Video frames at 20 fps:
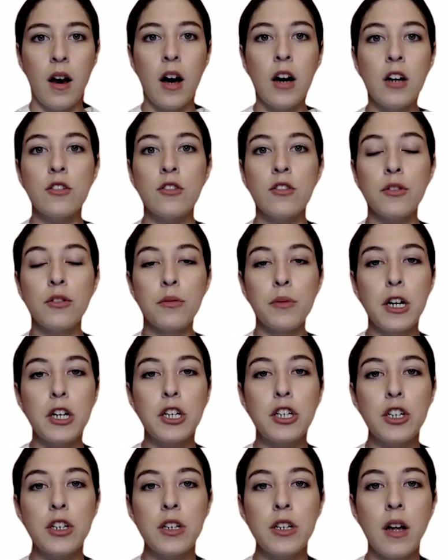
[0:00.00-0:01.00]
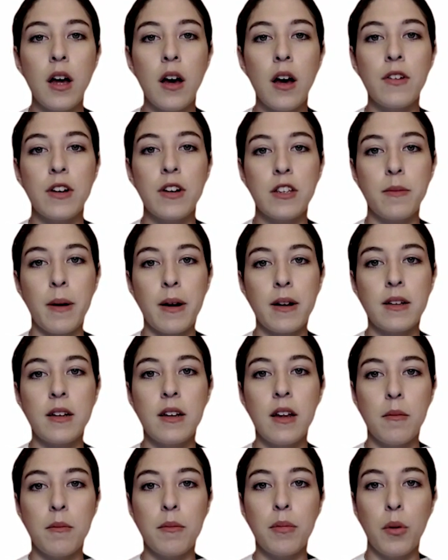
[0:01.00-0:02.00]
Under duration of
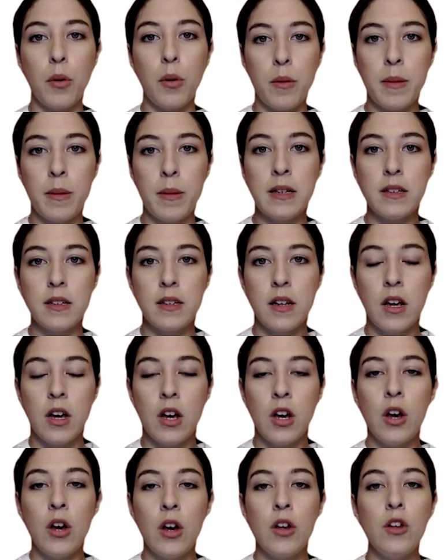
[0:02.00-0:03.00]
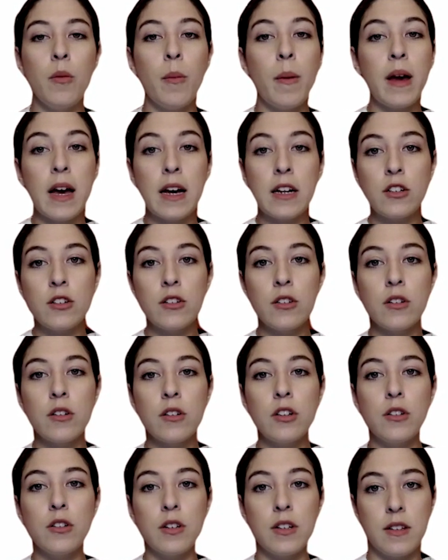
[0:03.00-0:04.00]
expected employment, you may enter
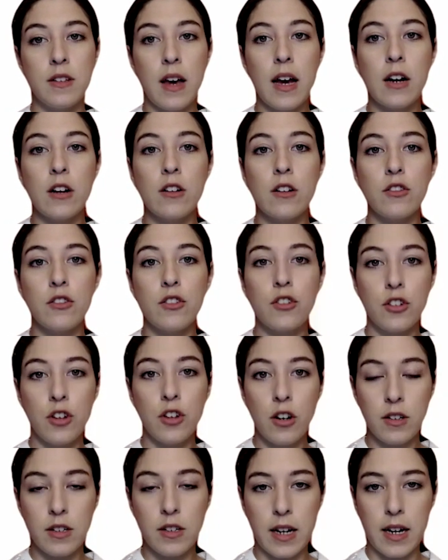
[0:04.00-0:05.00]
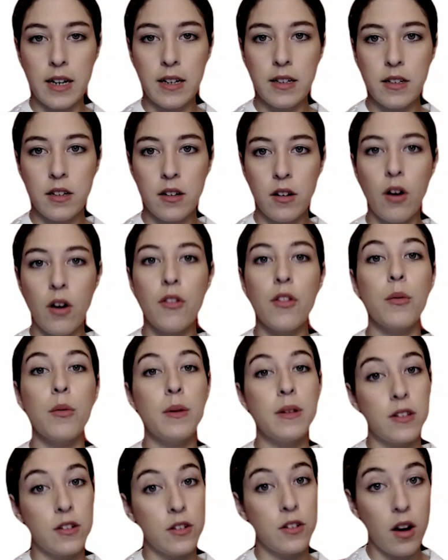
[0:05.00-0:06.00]
your desired start date, although
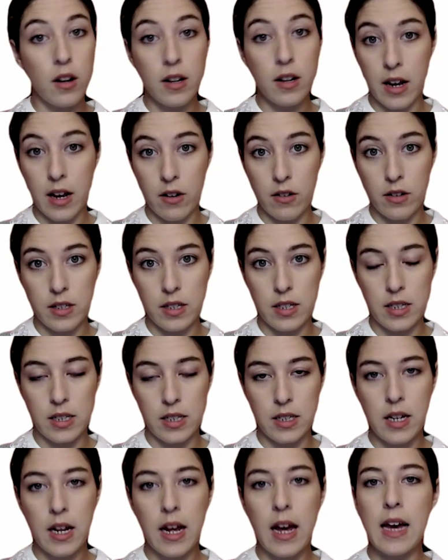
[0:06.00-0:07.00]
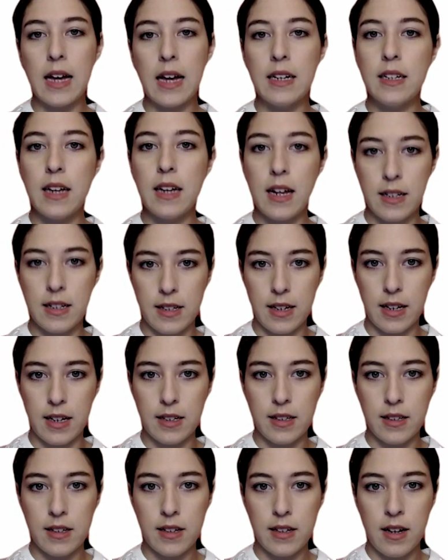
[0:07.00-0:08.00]
it's not guaranteed, and end
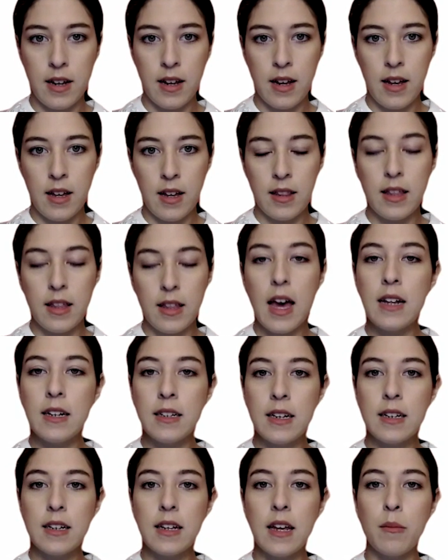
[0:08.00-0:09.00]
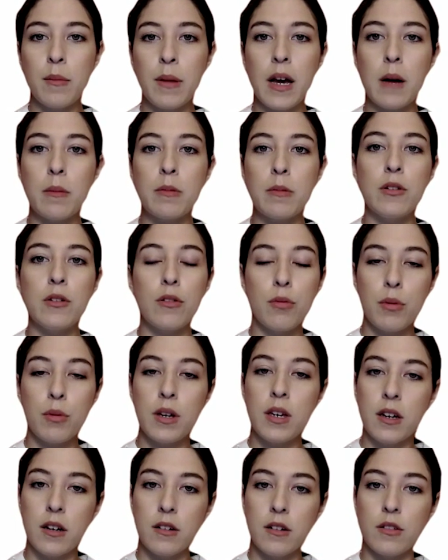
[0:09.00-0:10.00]
date. The end date can be up to three
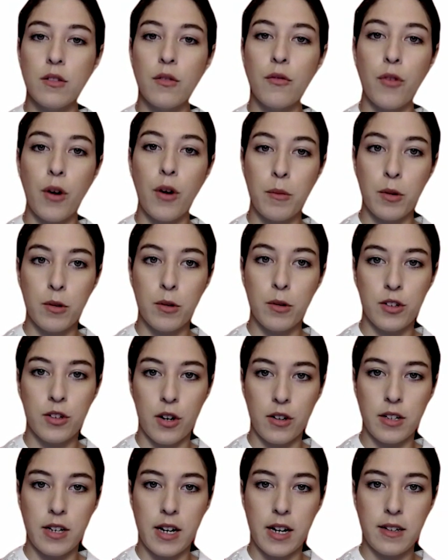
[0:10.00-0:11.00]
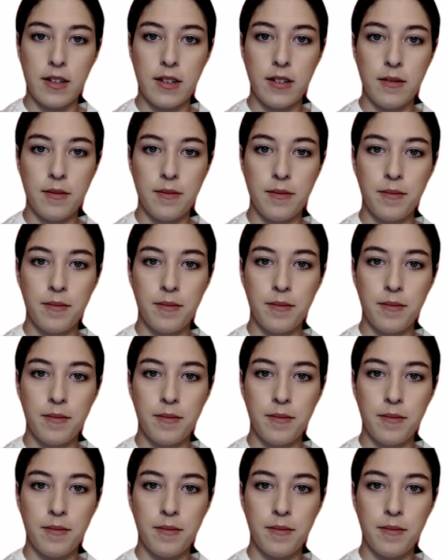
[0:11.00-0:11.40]
years from your start date.